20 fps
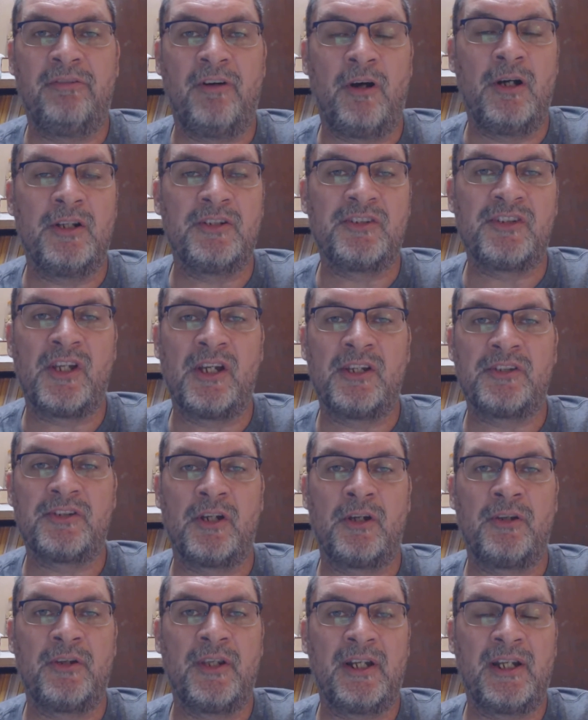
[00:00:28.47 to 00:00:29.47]
font size,
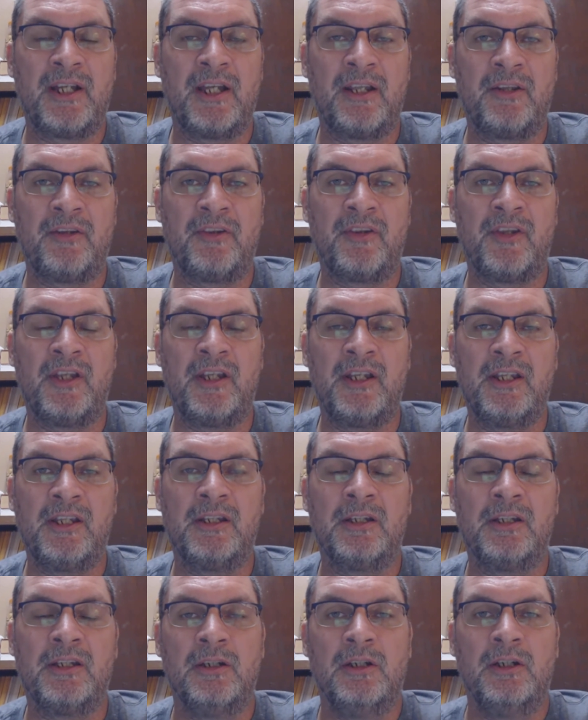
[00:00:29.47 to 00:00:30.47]
all that kind of thing